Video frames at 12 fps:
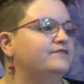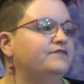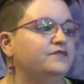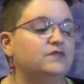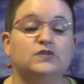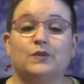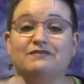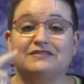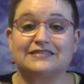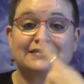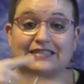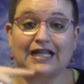with English
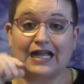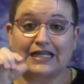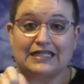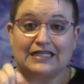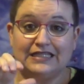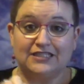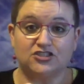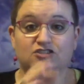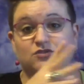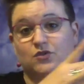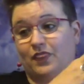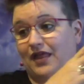word order,
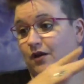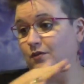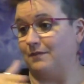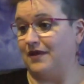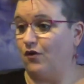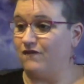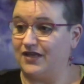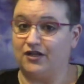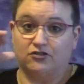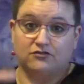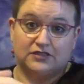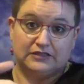and
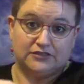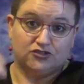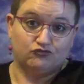sometimes